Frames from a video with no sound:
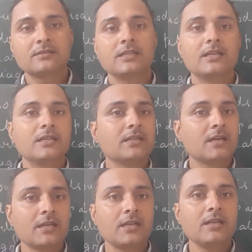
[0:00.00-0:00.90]
DNA and
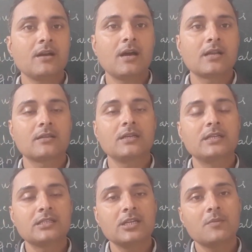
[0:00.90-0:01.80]
RNA, or the entry